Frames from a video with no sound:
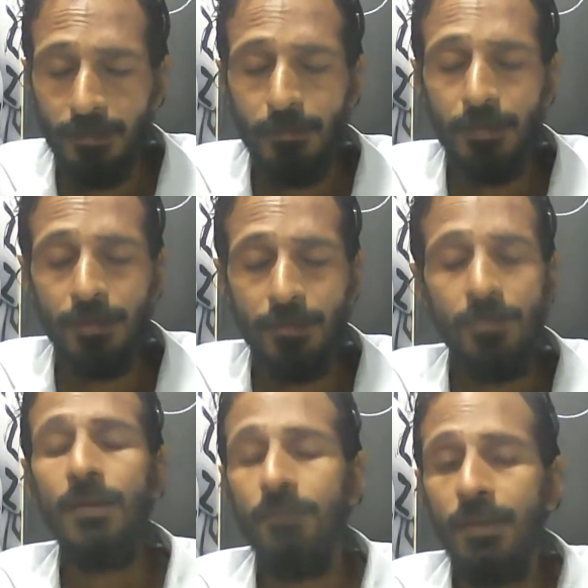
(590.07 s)
Tamil
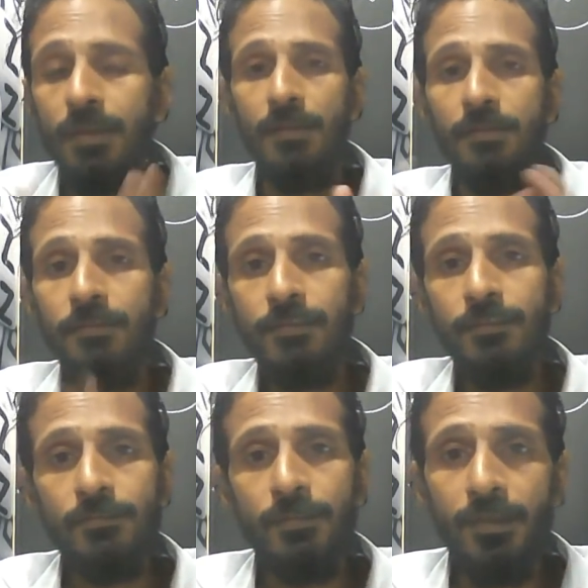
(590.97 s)
Nadu, well,
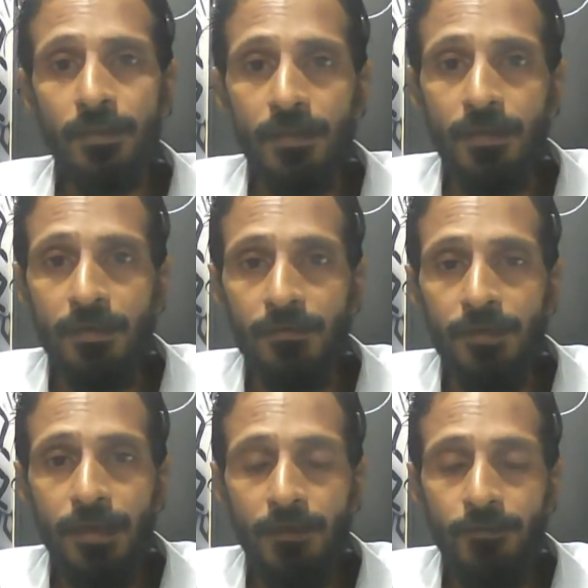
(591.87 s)
this is
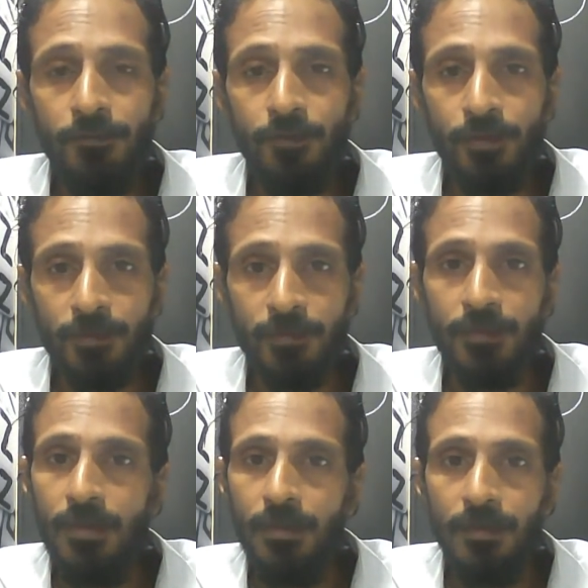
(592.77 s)
where we'll have to
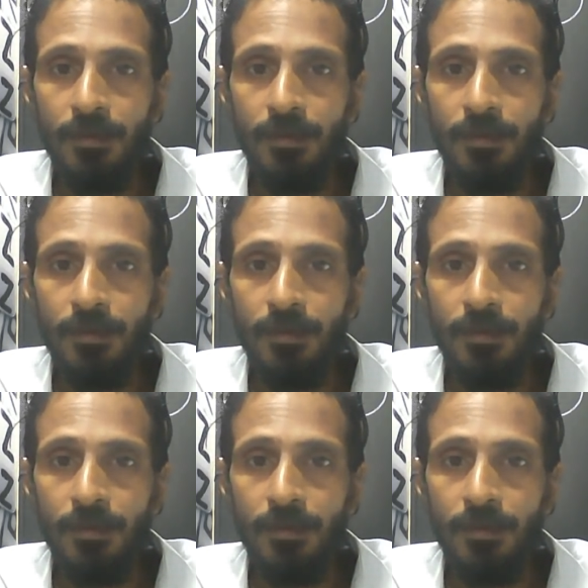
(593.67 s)
focus.